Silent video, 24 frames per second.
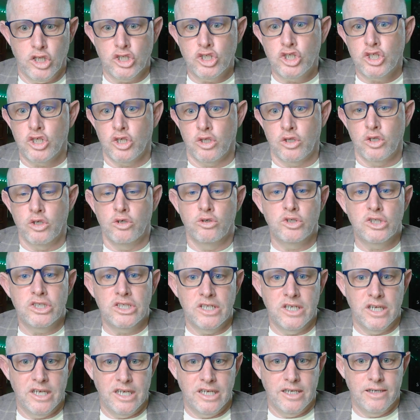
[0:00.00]
the
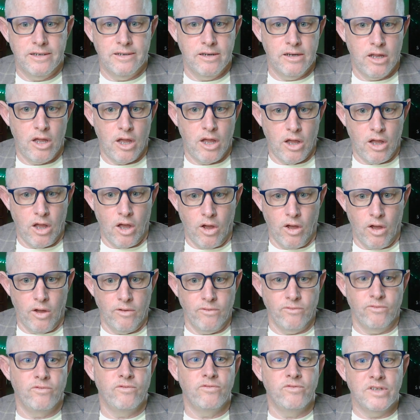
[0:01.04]
solutioning
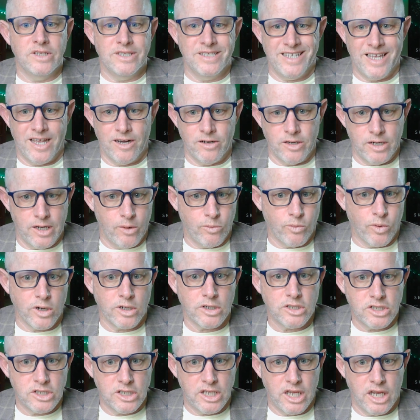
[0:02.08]
of the Saturday
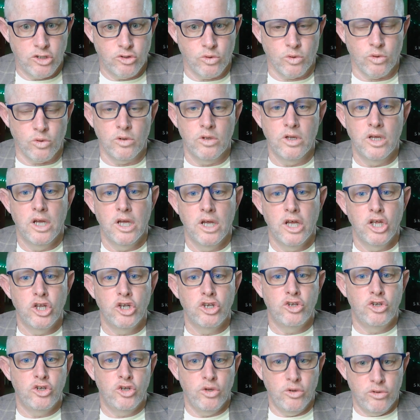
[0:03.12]
work schedule
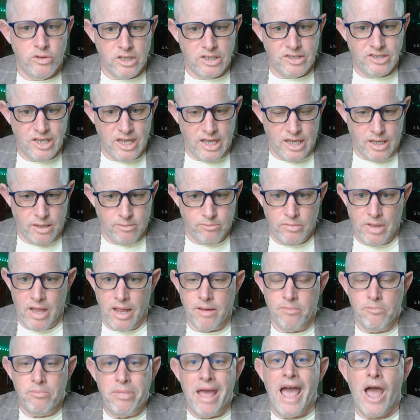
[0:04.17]
to the team.
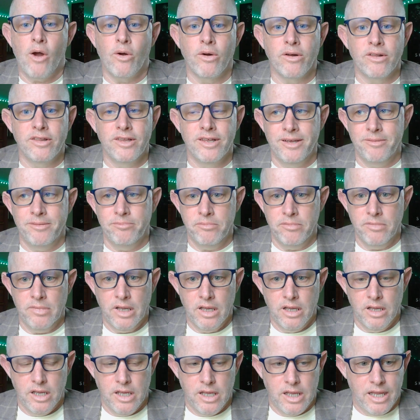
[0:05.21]
I empowered
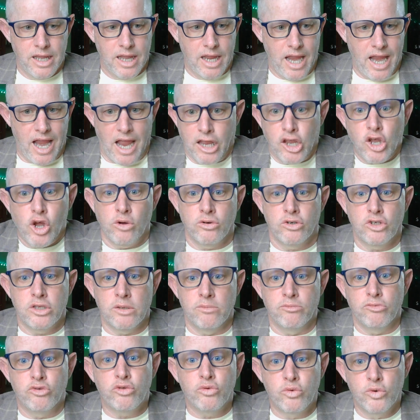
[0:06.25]
them, I
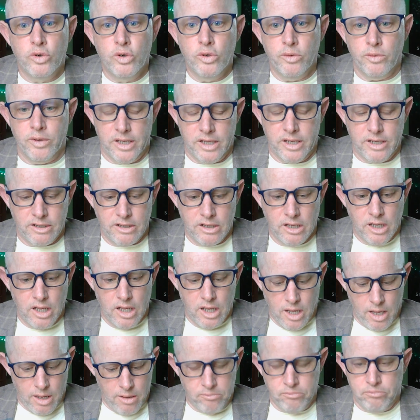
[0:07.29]
coached them through it,
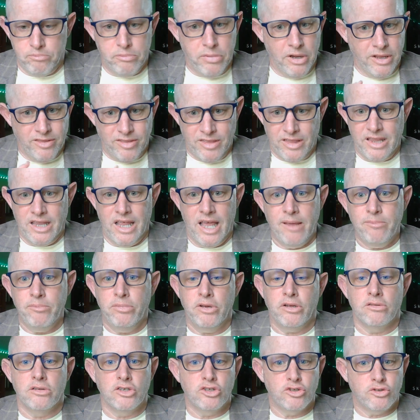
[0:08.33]
but they
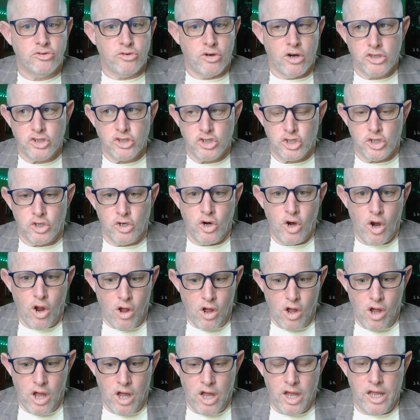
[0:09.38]
built a structure
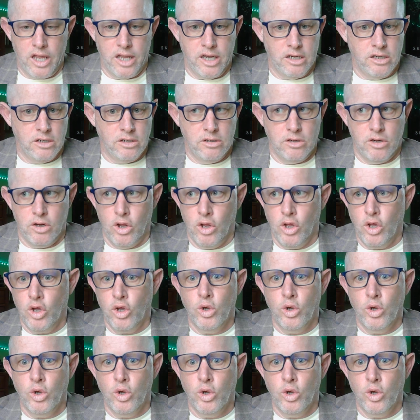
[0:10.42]
on